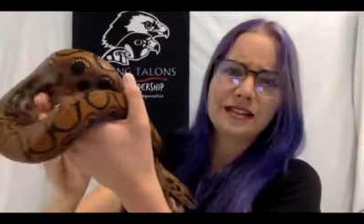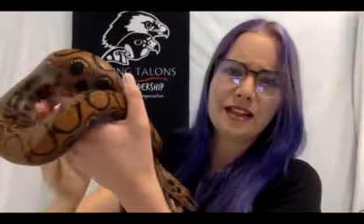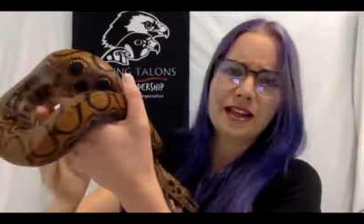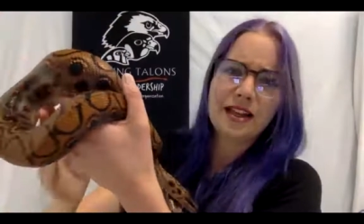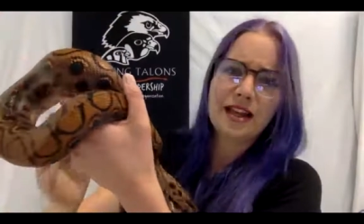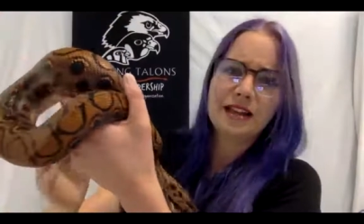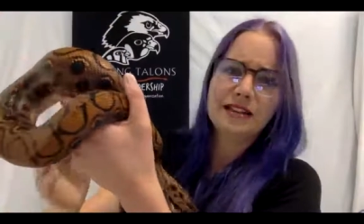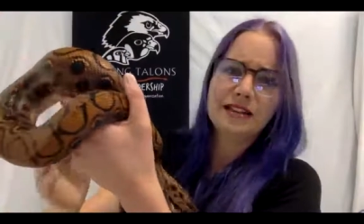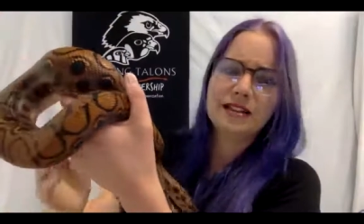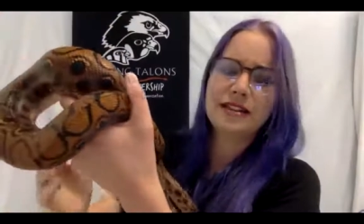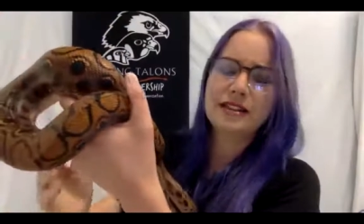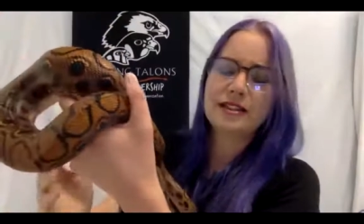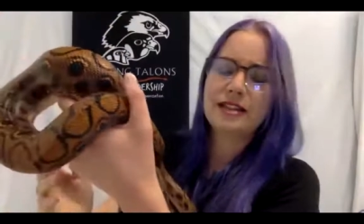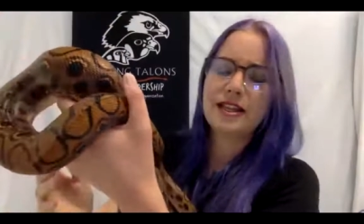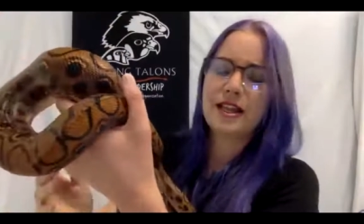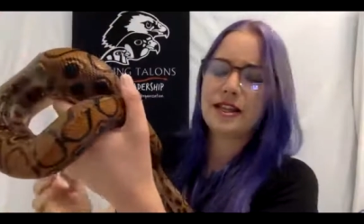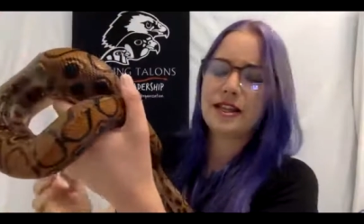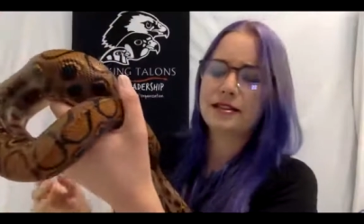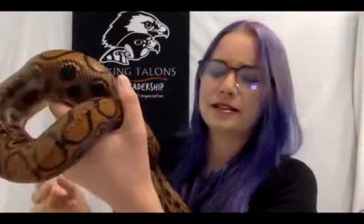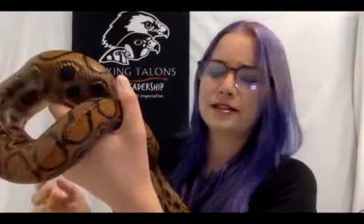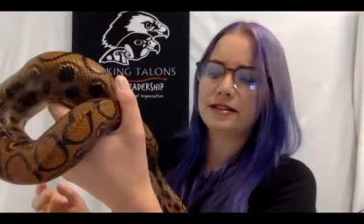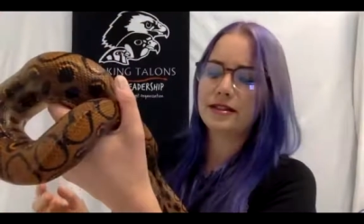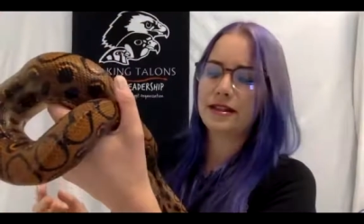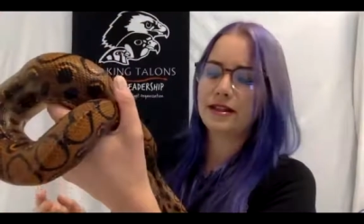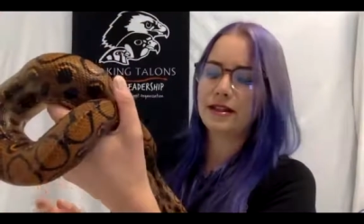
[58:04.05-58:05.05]
as
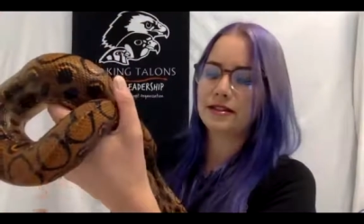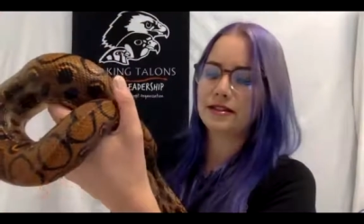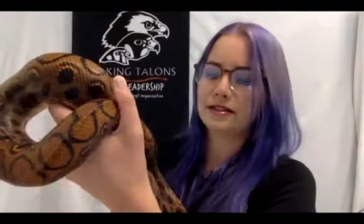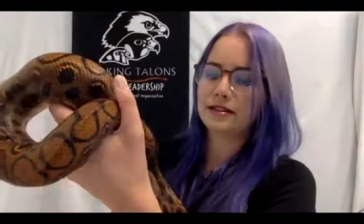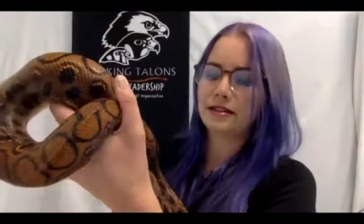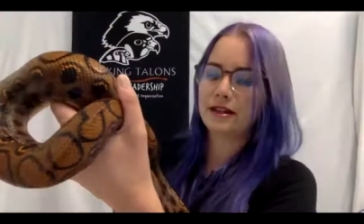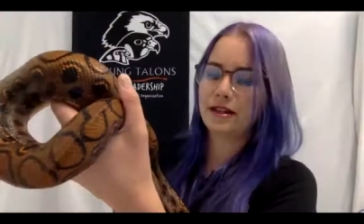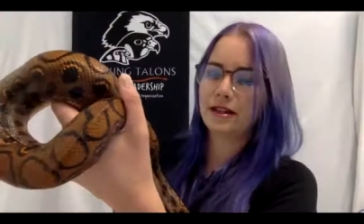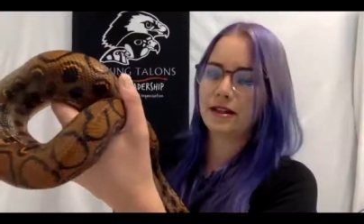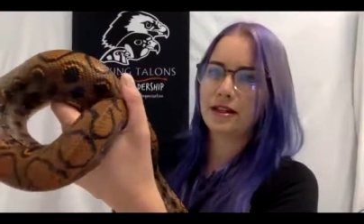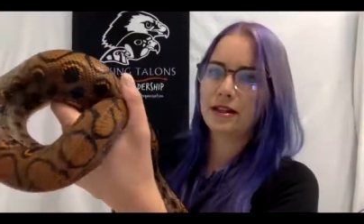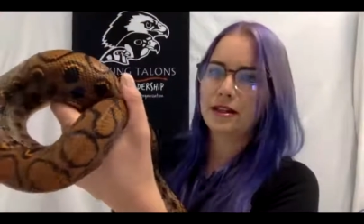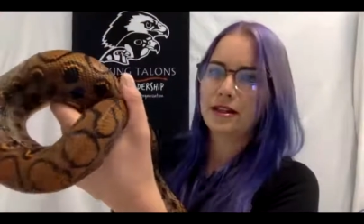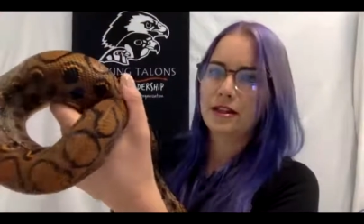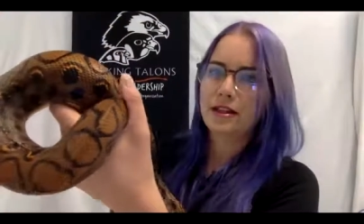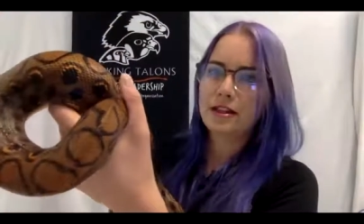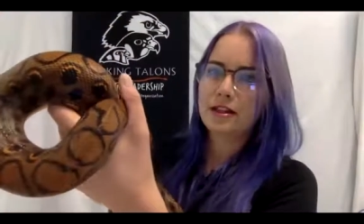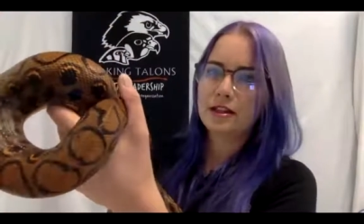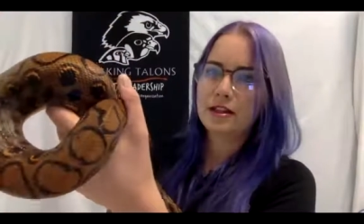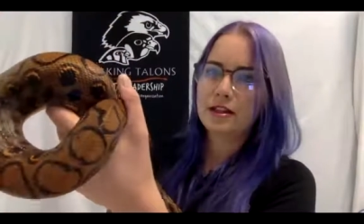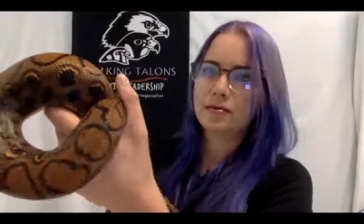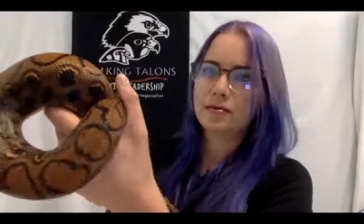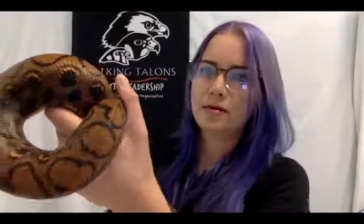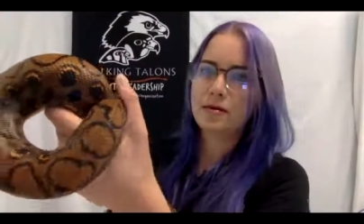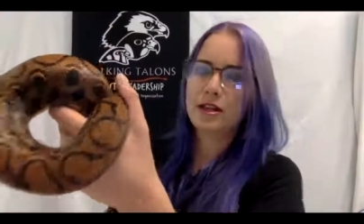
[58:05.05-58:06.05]
intense as uh,
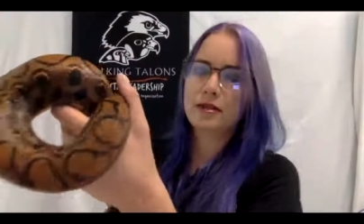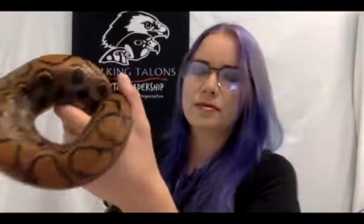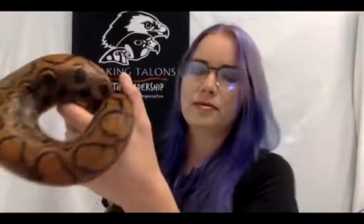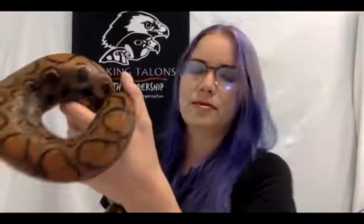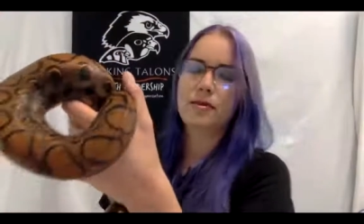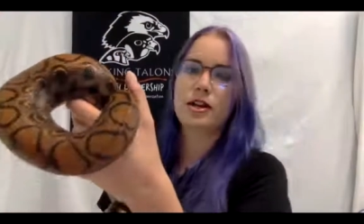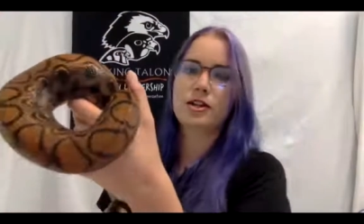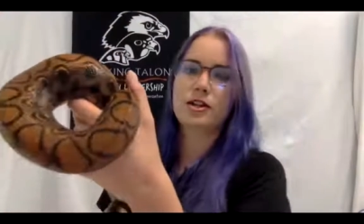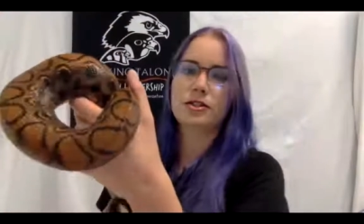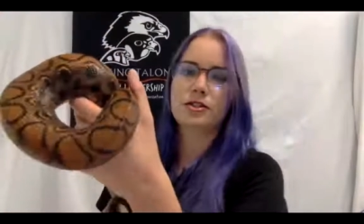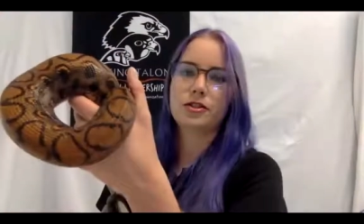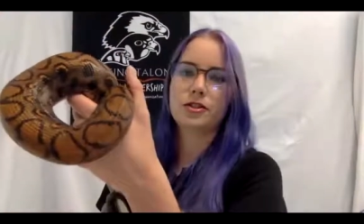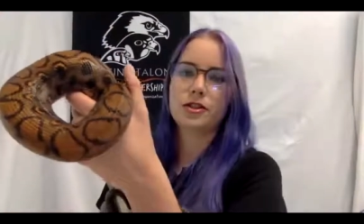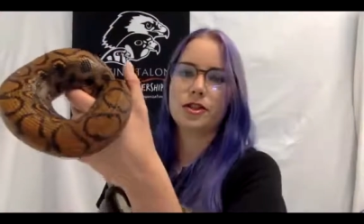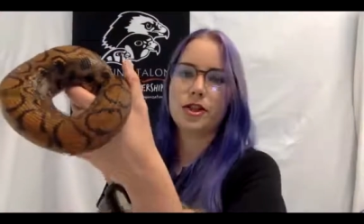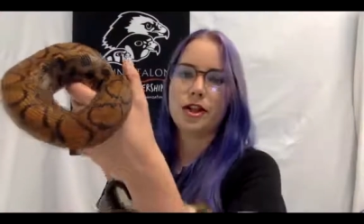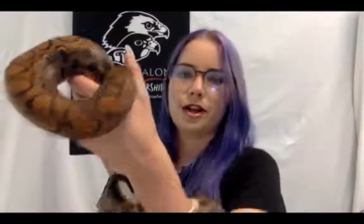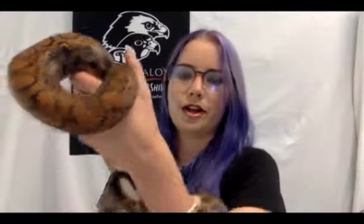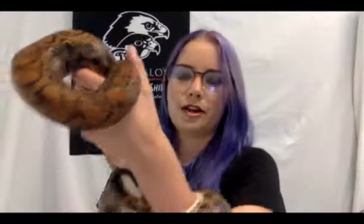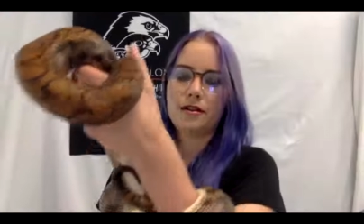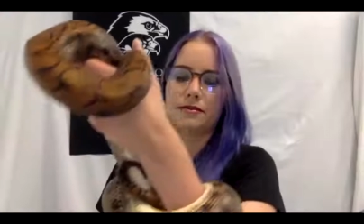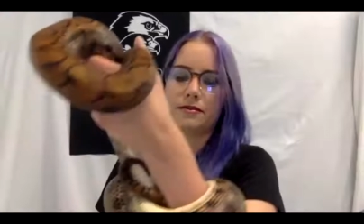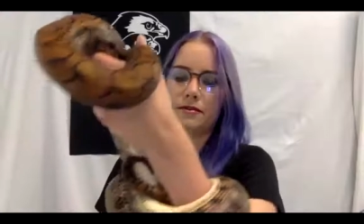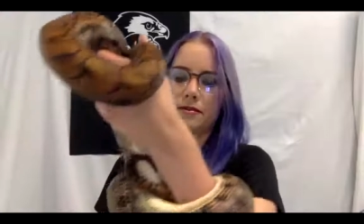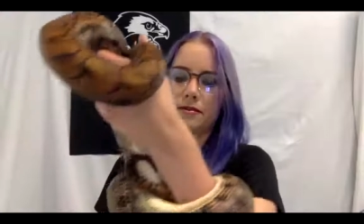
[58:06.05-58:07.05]
the blood pressure
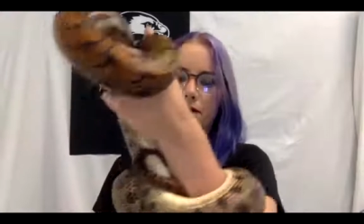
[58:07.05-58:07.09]
cuff